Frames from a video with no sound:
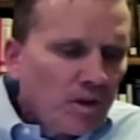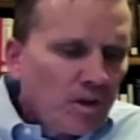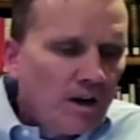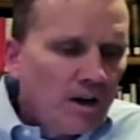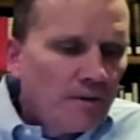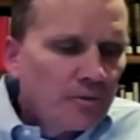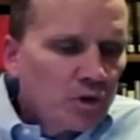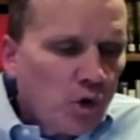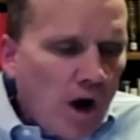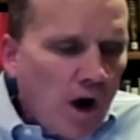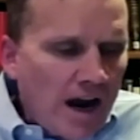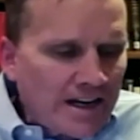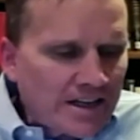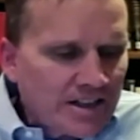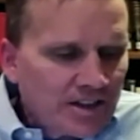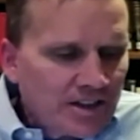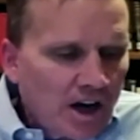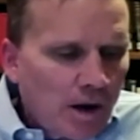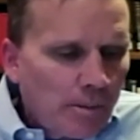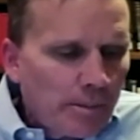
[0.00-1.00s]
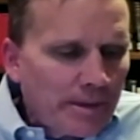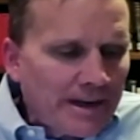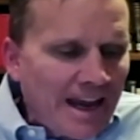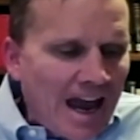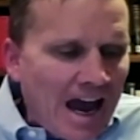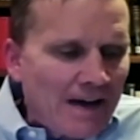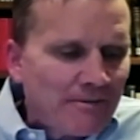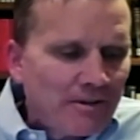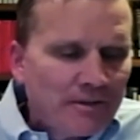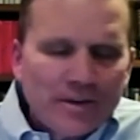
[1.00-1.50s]
of Christ on
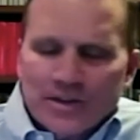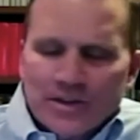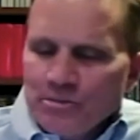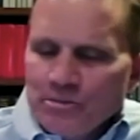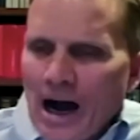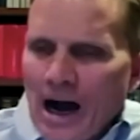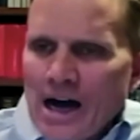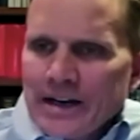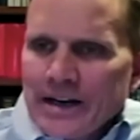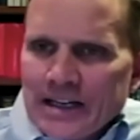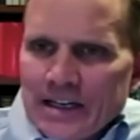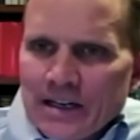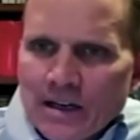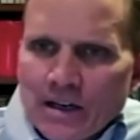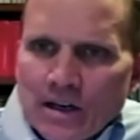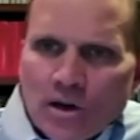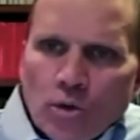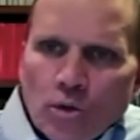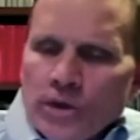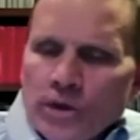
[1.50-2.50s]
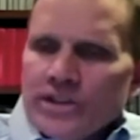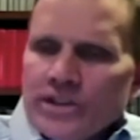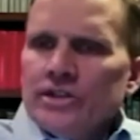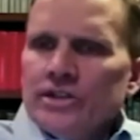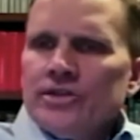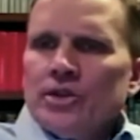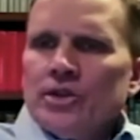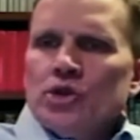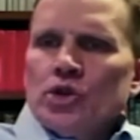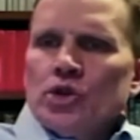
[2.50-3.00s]
behalf of his body, which
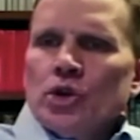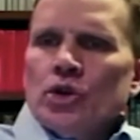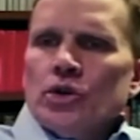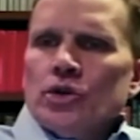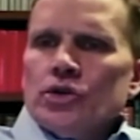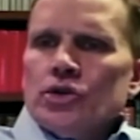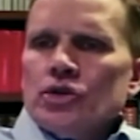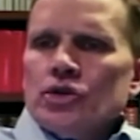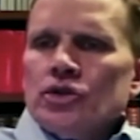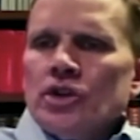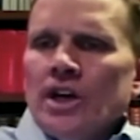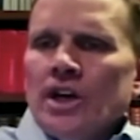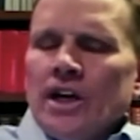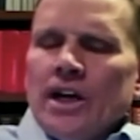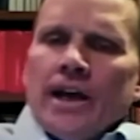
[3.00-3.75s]
is the church."